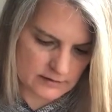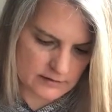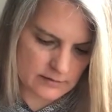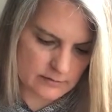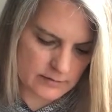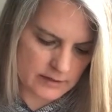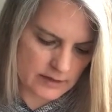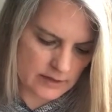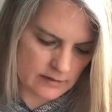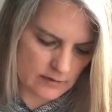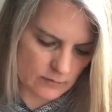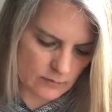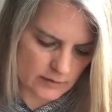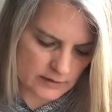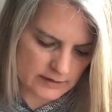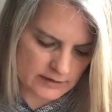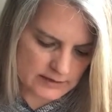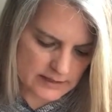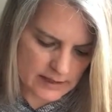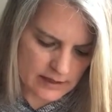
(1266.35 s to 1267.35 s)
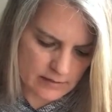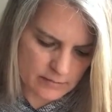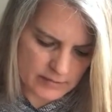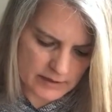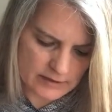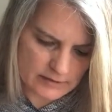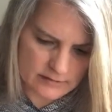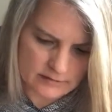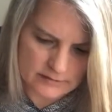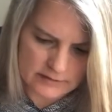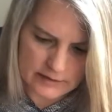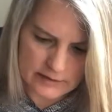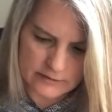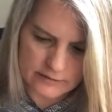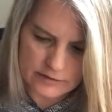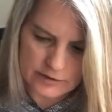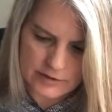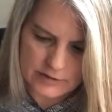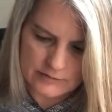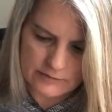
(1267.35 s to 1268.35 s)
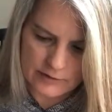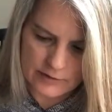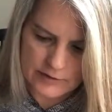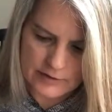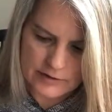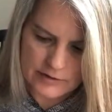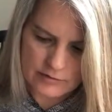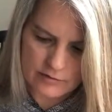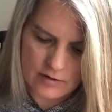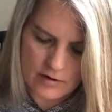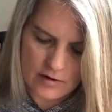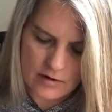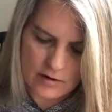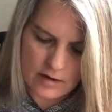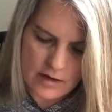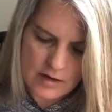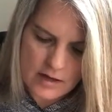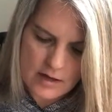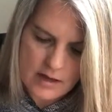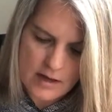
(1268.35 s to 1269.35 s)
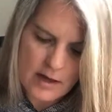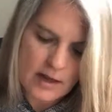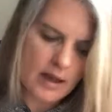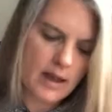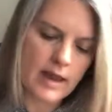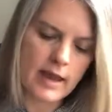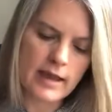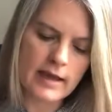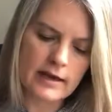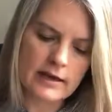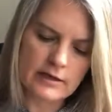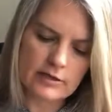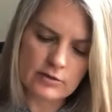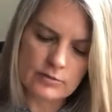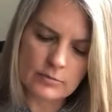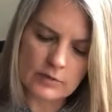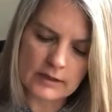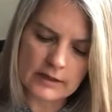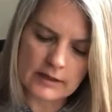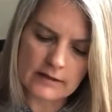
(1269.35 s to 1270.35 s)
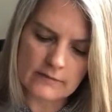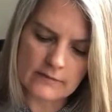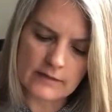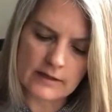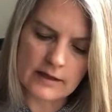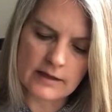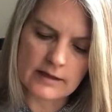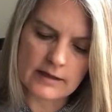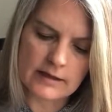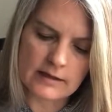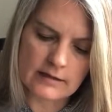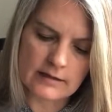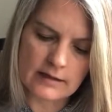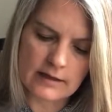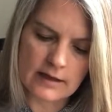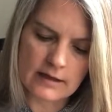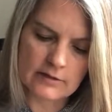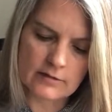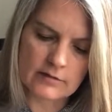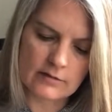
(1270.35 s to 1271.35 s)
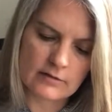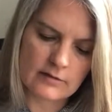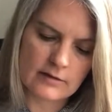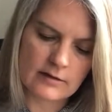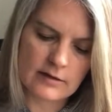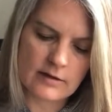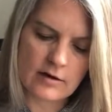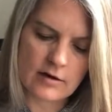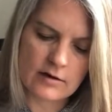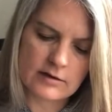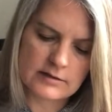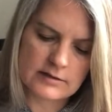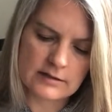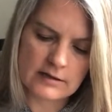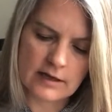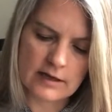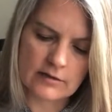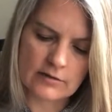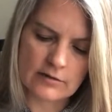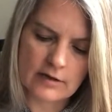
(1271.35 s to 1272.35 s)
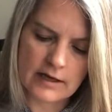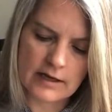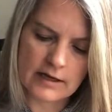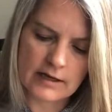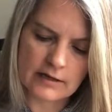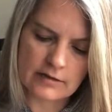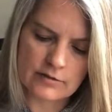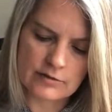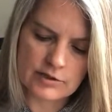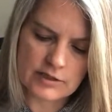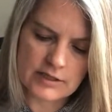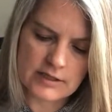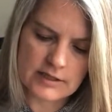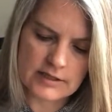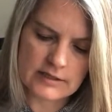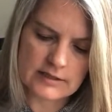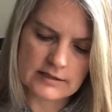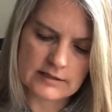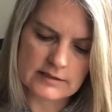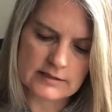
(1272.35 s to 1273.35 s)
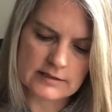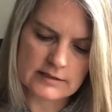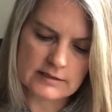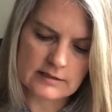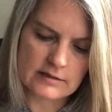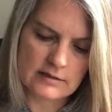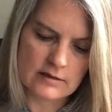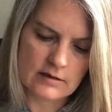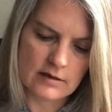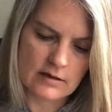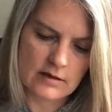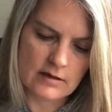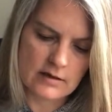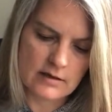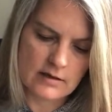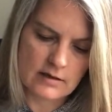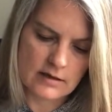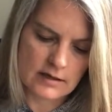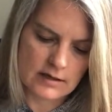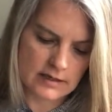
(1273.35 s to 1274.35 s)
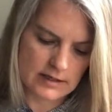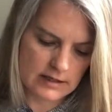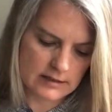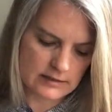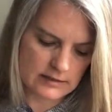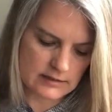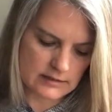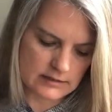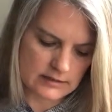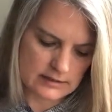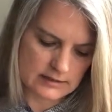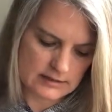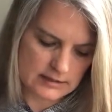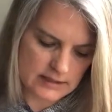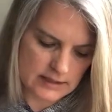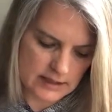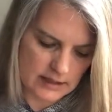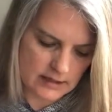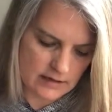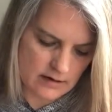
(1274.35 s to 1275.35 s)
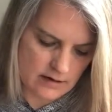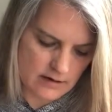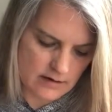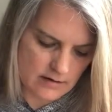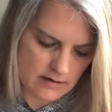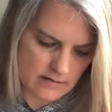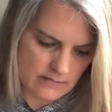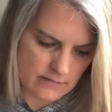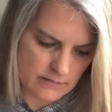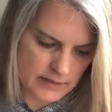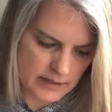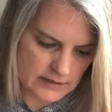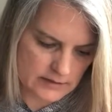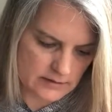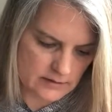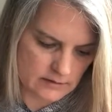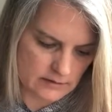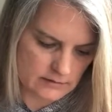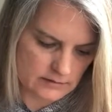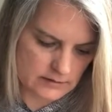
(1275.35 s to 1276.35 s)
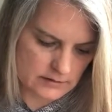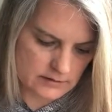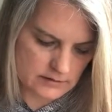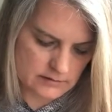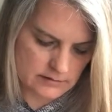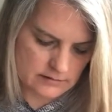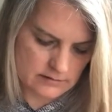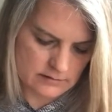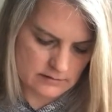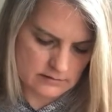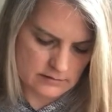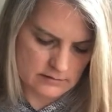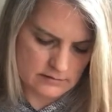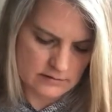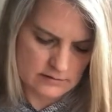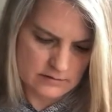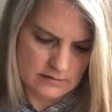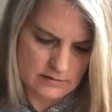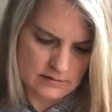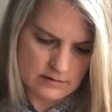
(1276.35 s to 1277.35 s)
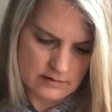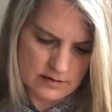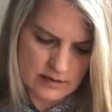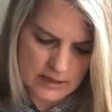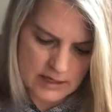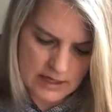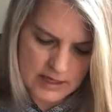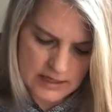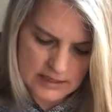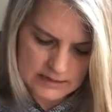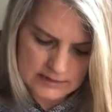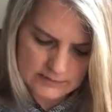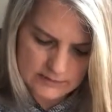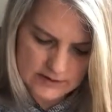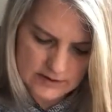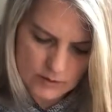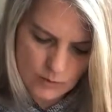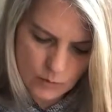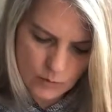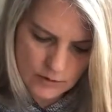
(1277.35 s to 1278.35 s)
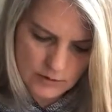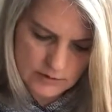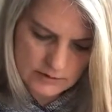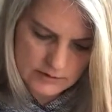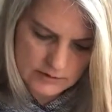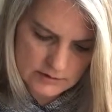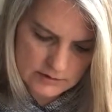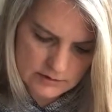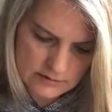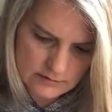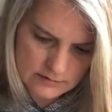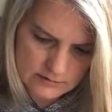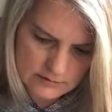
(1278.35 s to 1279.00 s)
It could be either one. This King of Pentacles energy is very strong. And I do believe that the under the cards and the underlying energy is connected to this King of Pentacles. Ace of Swords.